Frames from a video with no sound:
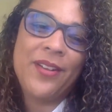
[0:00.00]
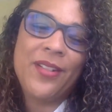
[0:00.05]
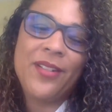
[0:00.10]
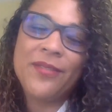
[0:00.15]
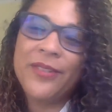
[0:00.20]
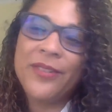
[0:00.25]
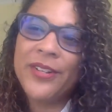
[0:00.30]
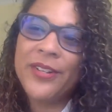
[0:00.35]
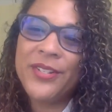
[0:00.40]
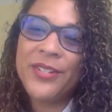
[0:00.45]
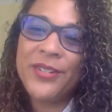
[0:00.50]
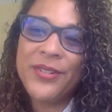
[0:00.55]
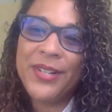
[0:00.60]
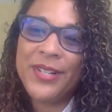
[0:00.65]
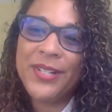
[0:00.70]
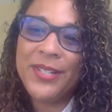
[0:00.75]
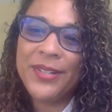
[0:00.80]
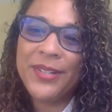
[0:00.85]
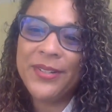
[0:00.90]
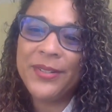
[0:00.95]
all of our
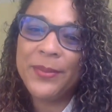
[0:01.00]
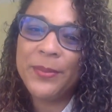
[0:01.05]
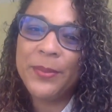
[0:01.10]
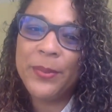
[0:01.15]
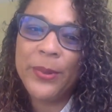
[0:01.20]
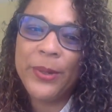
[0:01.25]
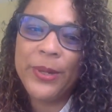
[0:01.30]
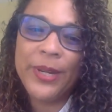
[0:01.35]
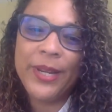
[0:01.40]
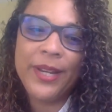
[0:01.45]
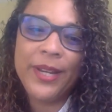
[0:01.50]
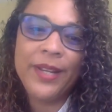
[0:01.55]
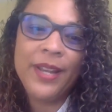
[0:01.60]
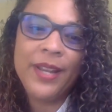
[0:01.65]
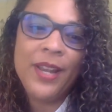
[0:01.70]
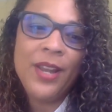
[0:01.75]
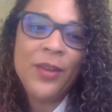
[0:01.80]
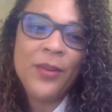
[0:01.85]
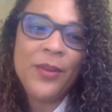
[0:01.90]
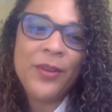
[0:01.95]
students are supported.
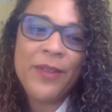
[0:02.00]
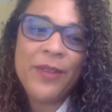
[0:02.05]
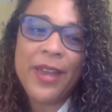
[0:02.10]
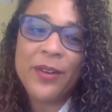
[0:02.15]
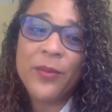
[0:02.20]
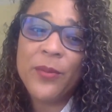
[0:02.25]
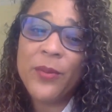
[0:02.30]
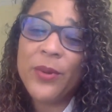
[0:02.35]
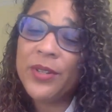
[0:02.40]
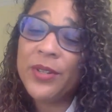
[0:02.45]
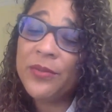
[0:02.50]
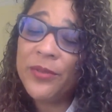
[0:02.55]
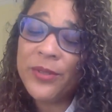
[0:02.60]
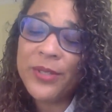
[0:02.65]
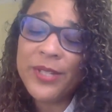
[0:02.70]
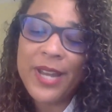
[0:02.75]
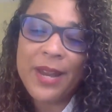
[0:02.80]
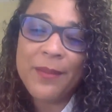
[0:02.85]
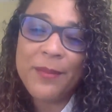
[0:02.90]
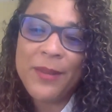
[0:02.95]
We've had a wonderful
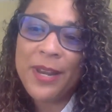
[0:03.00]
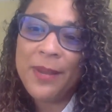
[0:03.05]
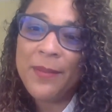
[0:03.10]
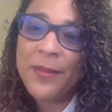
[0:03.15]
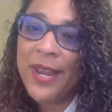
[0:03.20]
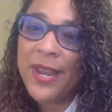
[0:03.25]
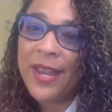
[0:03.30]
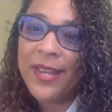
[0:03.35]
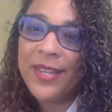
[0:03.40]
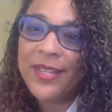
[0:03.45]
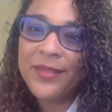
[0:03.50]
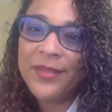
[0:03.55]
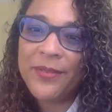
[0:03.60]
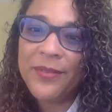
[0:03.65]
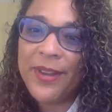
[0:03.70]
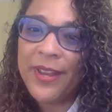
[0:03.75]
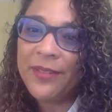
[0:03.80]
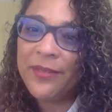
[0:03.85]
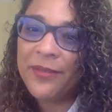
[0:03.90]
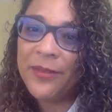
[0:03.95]
time at MAS. We've
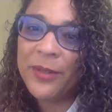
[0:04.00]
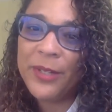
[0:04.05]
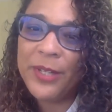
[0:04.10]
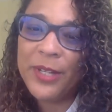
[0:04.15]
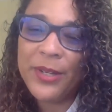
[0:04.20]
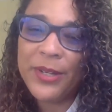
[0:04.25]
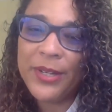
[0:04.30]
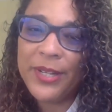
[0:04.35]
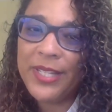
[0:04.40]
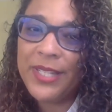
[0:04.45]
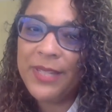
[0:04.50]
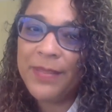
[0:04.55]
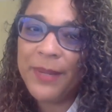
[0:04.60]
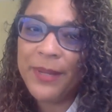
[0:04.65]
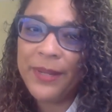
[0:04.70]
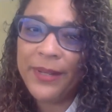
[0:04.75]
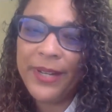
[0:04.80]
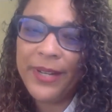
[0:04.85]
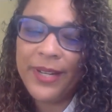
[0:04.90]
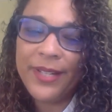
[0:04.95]
had a really good
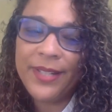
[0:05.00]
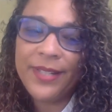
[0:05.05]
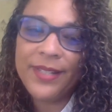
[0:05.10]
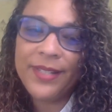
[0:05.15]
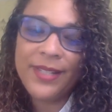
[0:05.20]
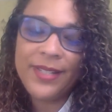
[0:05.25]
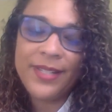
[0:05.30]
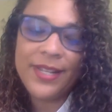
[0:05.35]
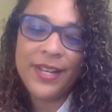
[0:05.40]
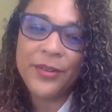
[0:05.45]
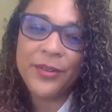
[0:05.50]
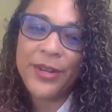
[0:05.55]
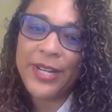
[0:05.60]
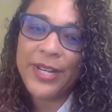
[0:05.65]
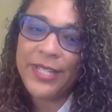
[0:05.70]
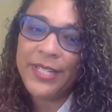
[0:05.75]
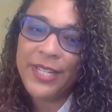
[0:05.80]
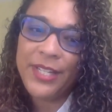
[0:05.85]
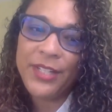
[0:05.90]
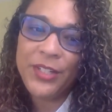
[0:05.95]
experience. He's had
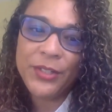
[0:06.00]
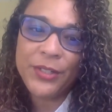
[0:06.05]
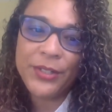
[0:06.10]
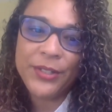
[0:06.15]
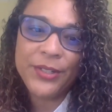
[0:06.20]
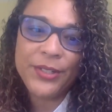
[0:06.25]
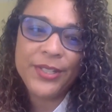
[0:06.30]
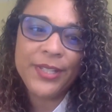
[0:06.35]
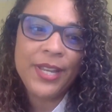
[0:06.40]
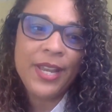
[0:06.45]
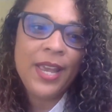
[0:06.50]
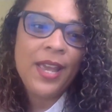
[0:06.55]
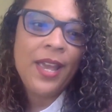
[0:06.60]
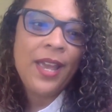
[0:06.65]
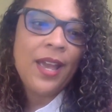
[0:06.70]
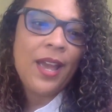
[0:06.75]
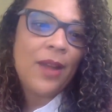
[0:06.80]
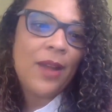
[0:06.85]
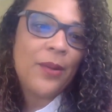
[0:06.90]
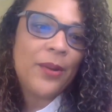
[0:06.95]
great teachers.
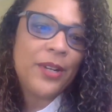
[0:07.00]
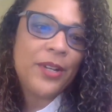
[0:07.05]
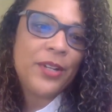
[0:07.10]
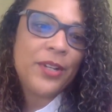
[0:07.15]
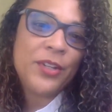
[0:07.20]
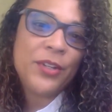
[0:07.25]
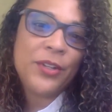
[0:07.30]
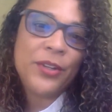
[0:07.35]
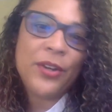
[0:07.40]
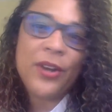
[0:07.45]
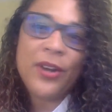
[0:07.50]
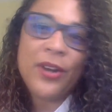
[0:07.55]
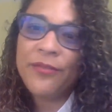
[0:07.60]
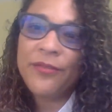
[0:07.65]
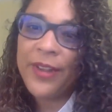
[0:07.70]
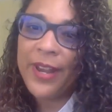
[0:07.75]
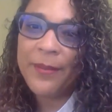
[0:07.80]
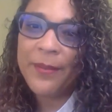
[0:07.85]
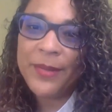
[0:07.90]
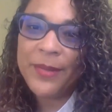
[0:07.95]
I want to ensure all
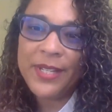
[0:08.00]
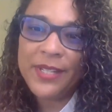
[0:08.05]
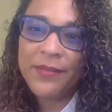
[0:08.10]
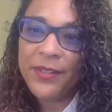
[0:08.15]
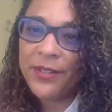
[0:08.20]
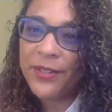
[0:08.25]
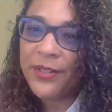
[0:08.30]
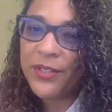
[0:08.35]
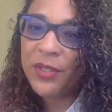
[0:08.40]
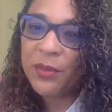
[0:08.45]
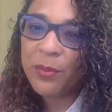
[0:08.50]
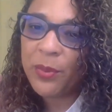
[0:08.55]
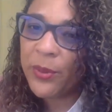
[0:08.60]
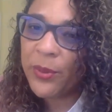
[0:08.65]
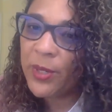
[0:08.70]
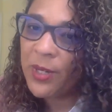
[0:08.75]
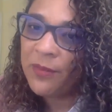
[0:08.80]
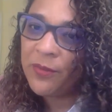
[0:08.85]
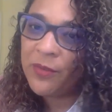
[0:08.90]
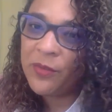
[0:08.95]
families feel as
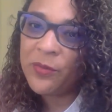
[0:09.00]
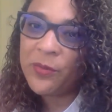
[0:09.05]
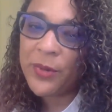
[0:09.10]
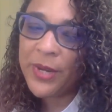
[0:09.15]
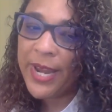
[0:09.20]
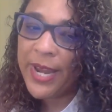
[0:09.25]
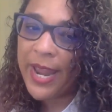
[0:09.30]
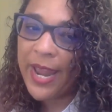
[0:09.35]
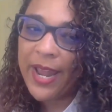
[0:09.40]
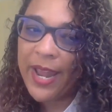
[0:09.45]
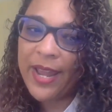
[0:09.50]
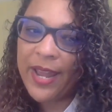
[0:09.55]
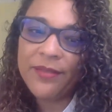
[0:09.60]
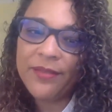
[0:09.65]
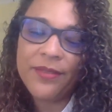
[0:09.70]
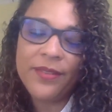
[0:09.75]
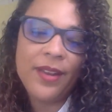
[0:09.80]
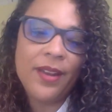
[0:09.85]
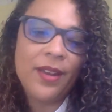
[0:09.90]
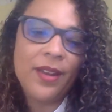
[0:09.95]
supportive as we
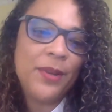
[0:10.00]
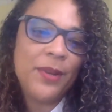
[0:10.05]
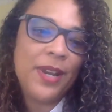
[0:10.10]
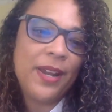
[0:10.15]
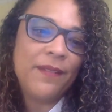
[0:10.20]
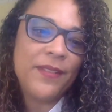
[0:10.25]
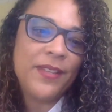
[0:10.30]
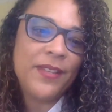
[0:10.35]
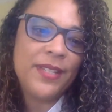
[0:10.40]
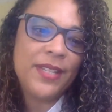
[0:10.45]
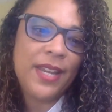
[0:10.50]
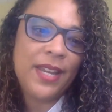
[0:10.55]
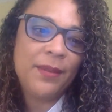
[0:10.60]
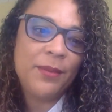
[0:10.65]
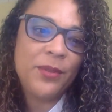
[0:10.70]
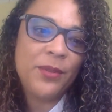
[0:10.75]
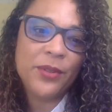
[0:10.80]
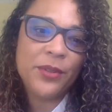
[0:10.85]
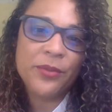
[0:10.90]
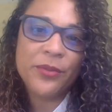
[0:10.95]
have, and have the same
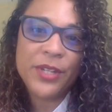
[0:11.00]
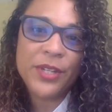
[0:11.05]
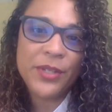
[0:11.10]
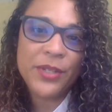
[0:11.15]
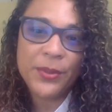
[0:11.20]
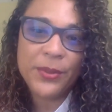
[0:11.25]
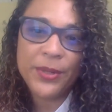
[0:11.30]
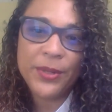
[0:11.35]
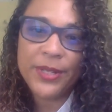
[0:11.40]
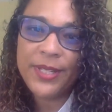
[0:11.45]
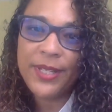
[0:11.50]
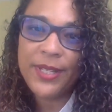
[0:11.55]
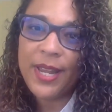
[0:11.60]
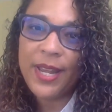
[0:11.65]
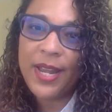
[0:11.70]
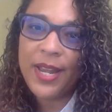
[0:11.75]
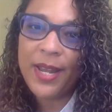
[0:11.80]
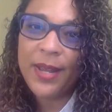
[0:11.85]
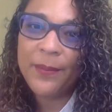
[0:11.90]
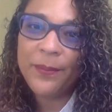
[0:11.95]
sort of resource
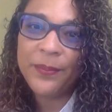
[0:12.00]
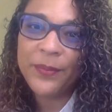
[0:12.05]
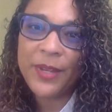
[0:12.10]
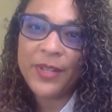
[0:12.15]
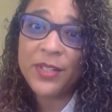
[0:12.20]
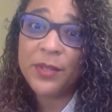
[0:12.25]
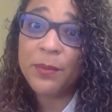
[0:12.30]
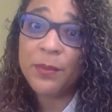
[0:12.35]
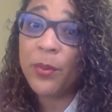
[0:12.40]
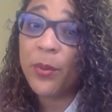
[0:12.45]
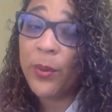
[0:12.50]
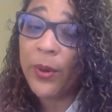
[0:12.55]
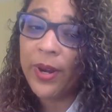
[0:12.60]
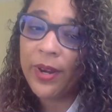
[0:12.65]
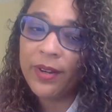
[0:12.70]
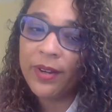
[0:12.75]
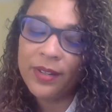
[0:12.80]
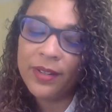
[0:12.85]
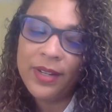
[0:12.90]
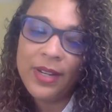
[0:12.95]
and
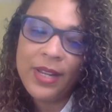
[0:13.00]
support